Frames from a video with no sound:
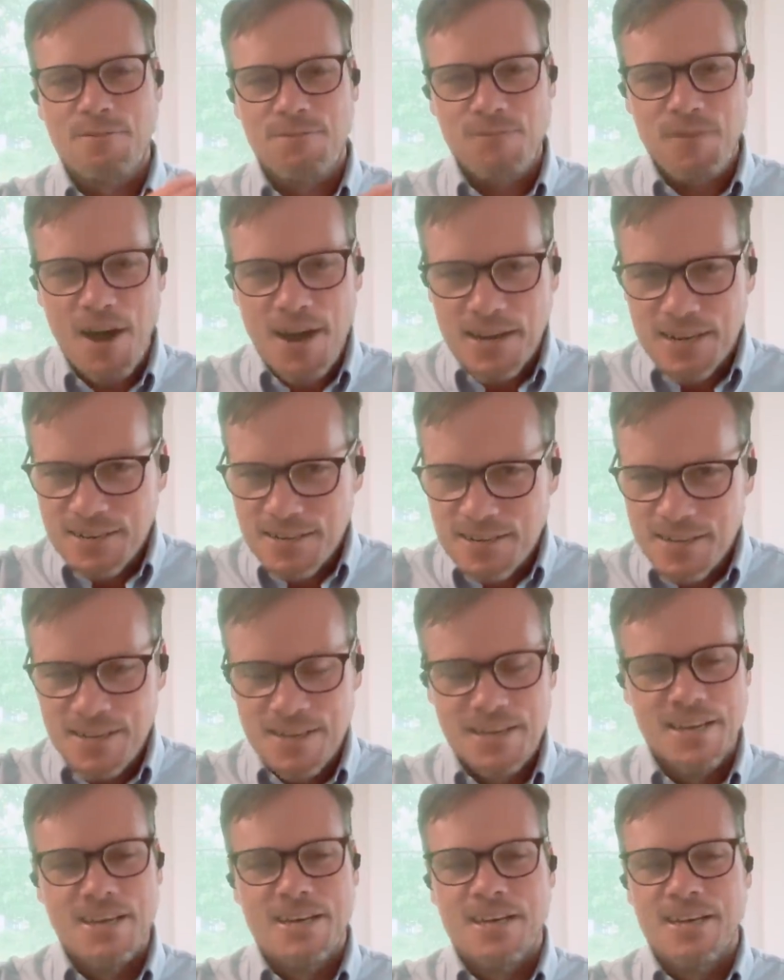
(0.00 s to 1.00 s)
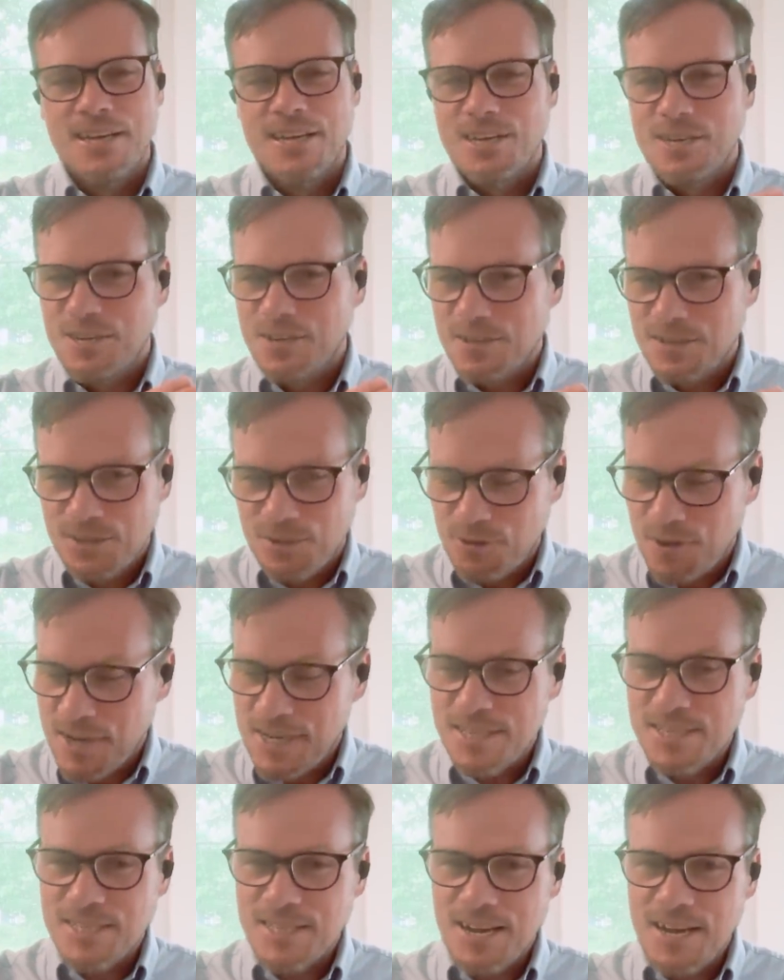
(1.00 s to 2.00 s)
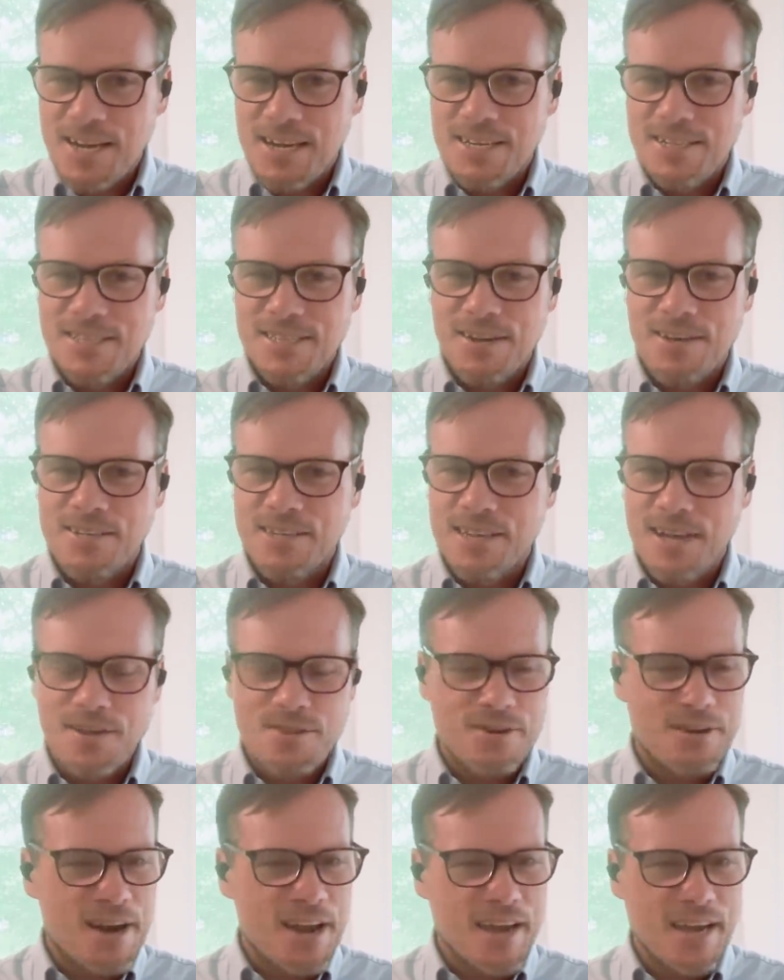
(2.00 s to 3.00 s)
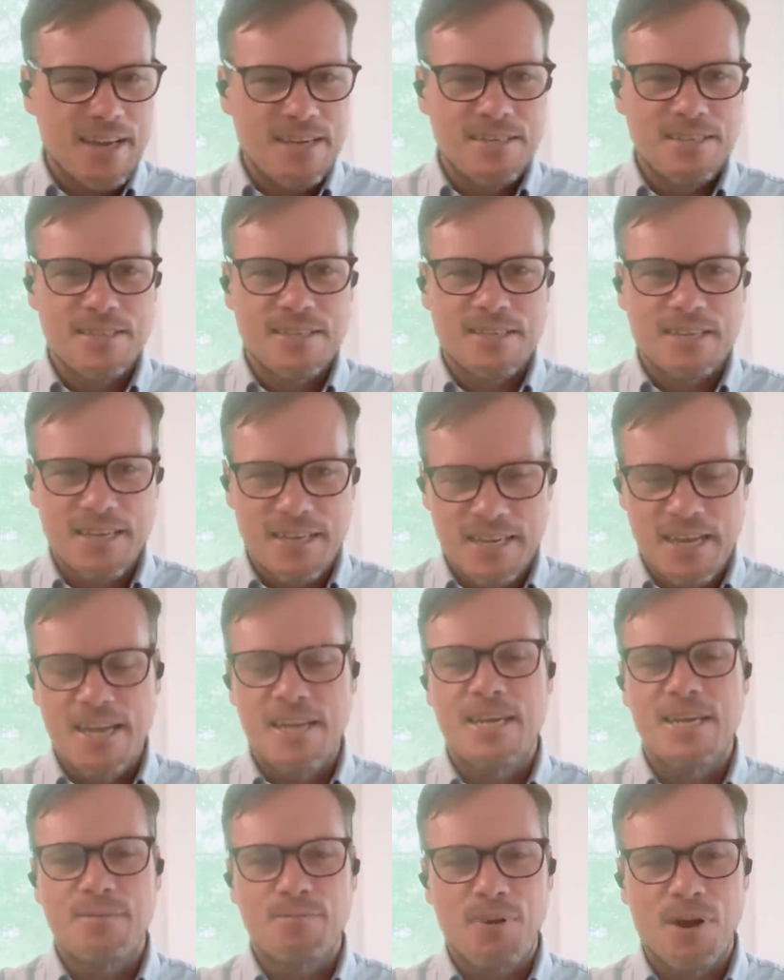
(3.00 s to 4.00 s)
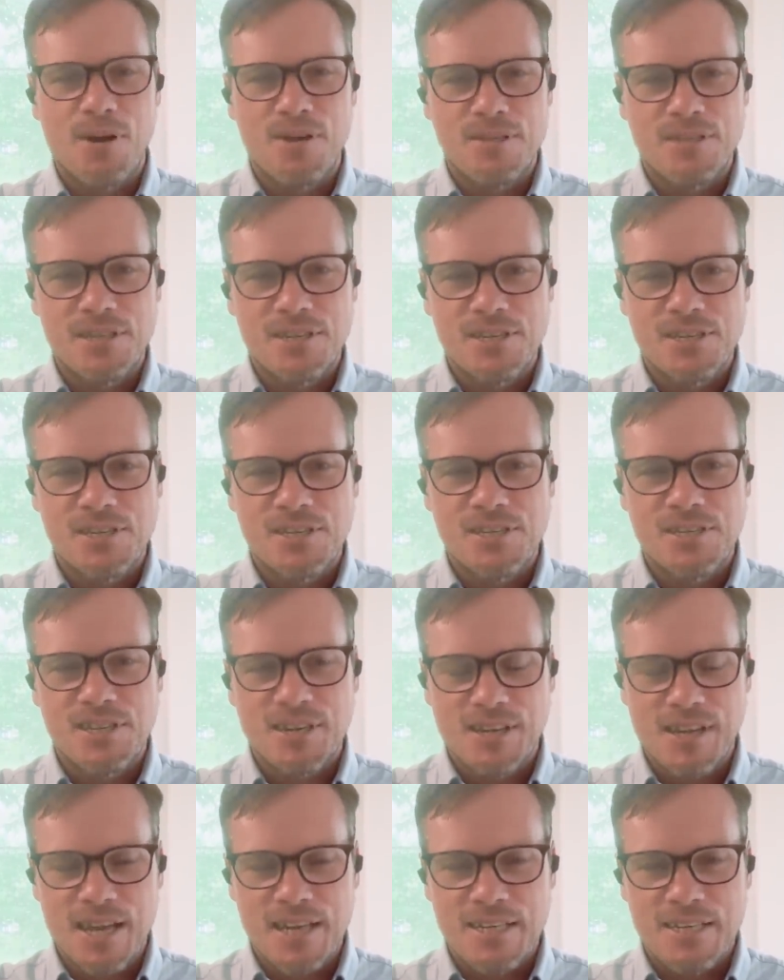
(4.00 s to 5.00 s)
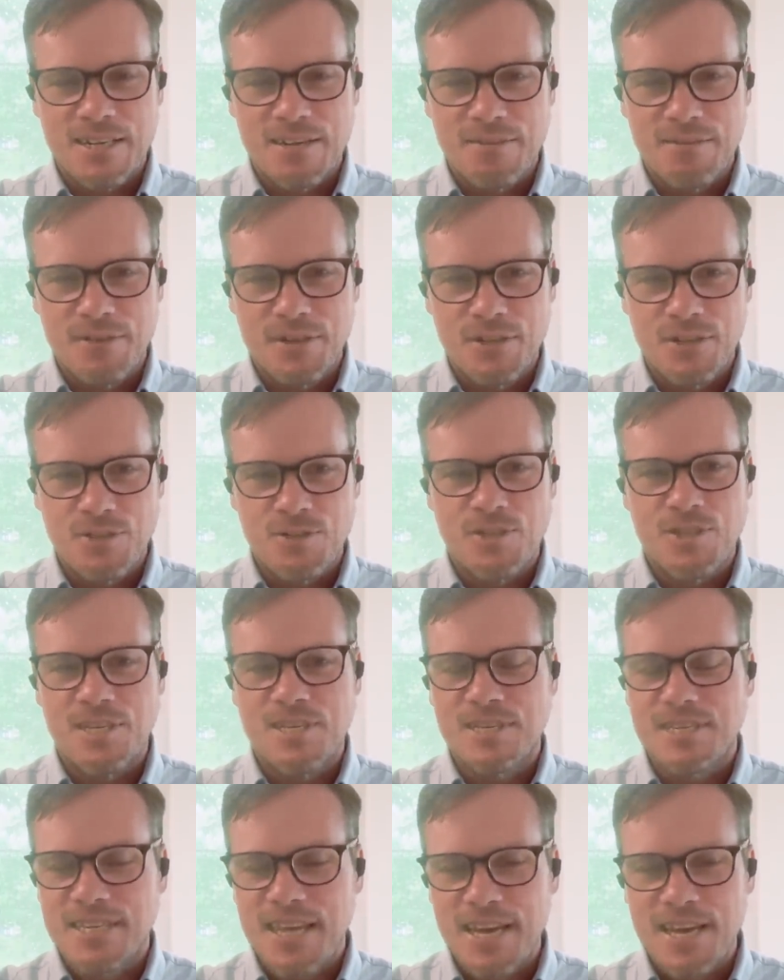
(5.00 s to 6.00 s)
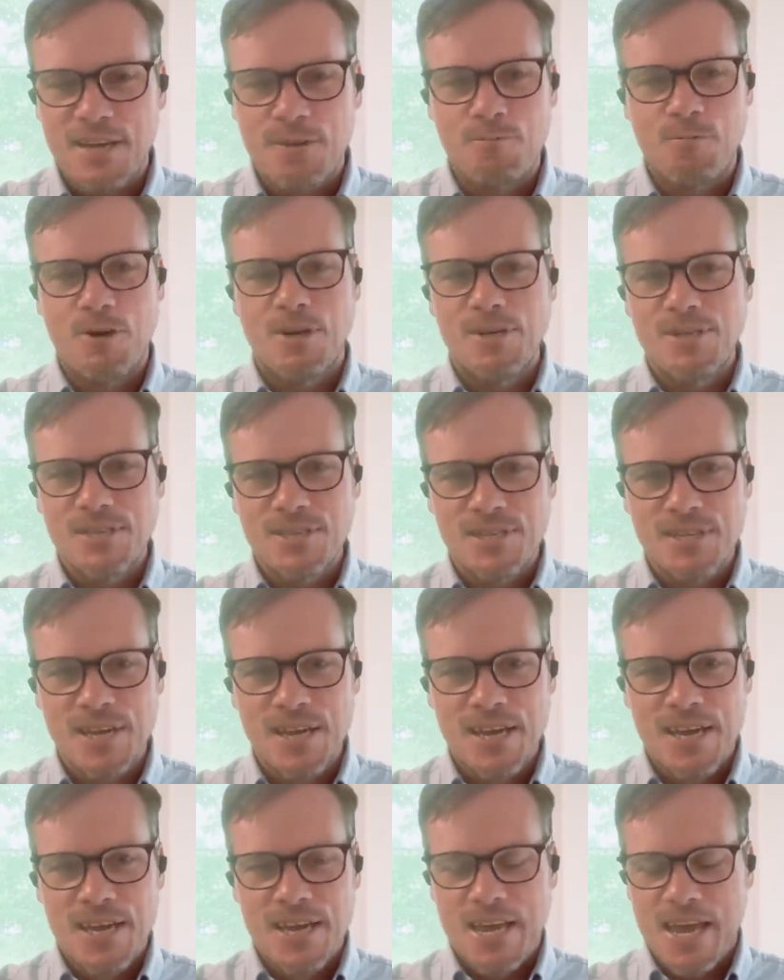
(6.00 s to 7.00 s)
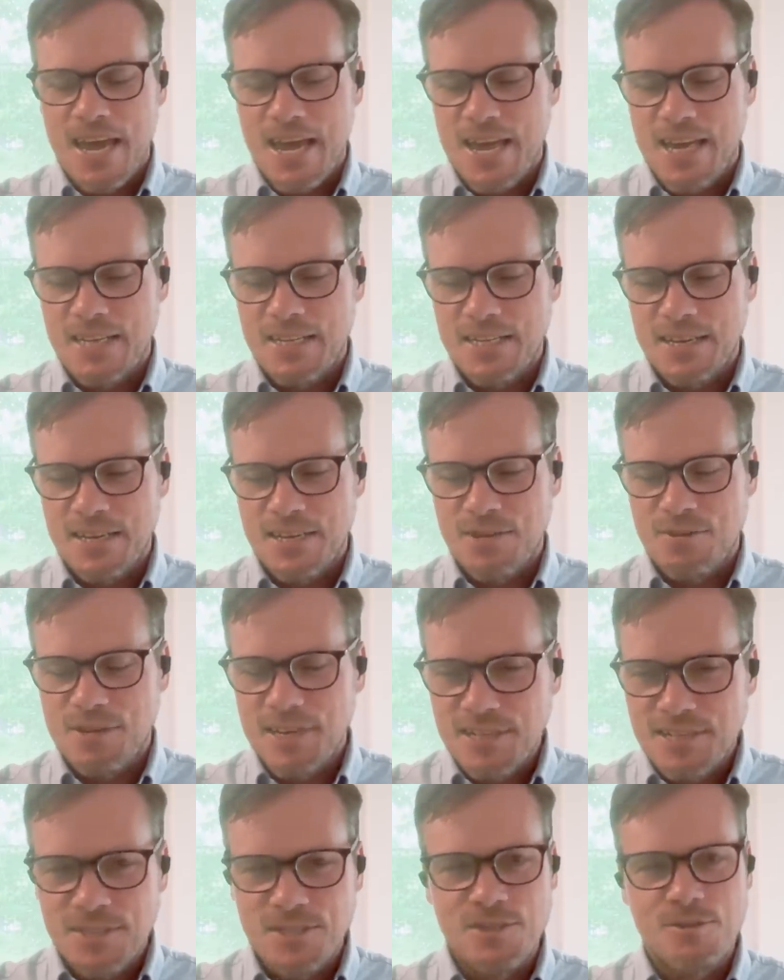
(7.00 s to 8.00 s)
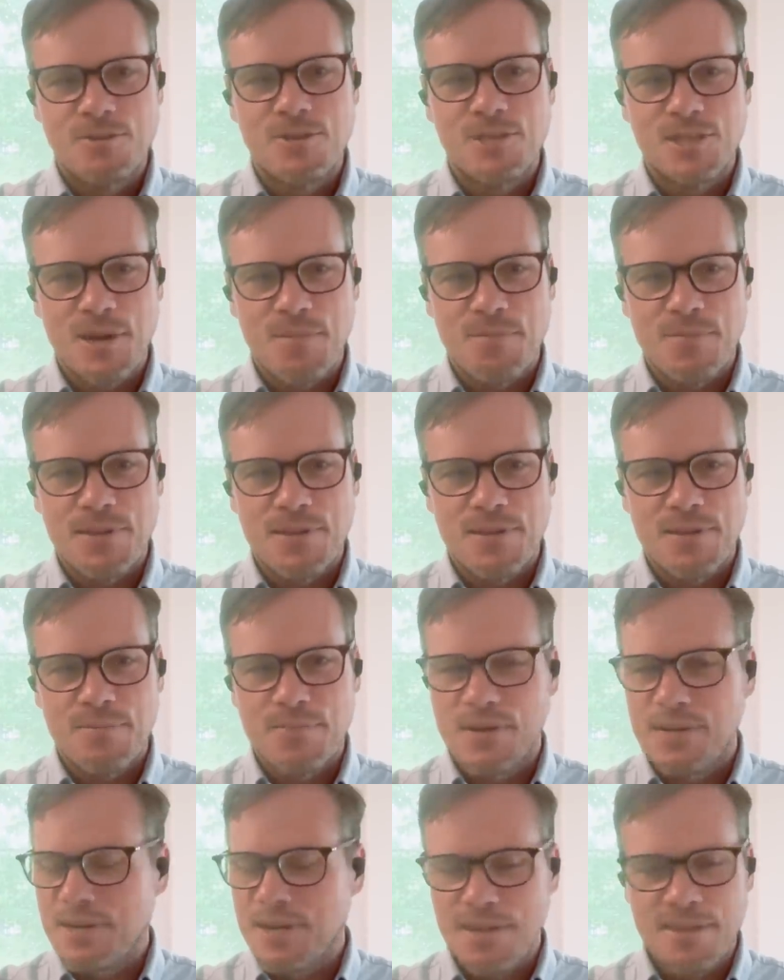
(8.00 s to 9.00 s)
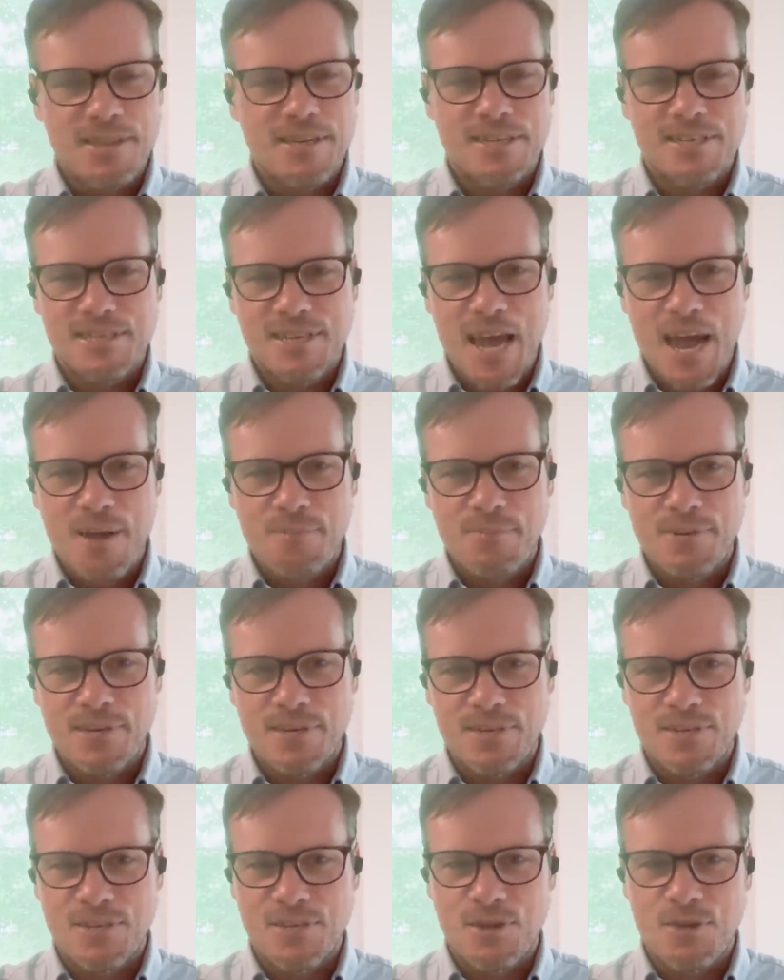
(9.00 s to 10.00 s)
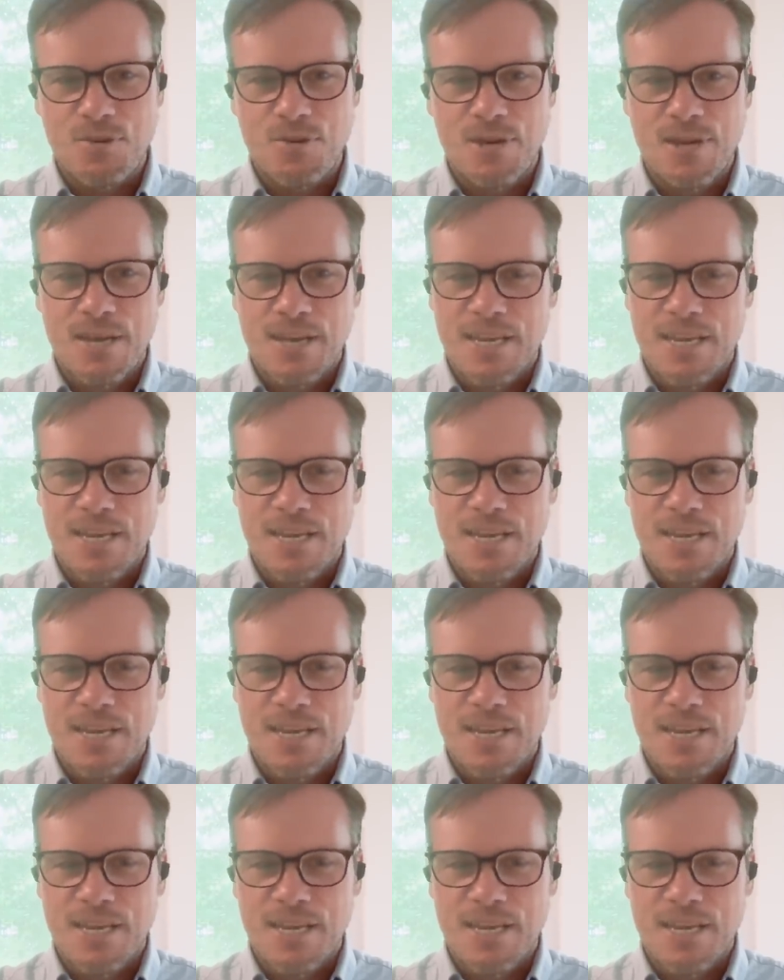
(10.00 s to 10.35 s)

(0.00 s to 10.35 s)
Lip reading: fund, criticize, on the other hand, Canadian politicians and elected officials. It's getting worse, and you need to do something, but nothing is happening. So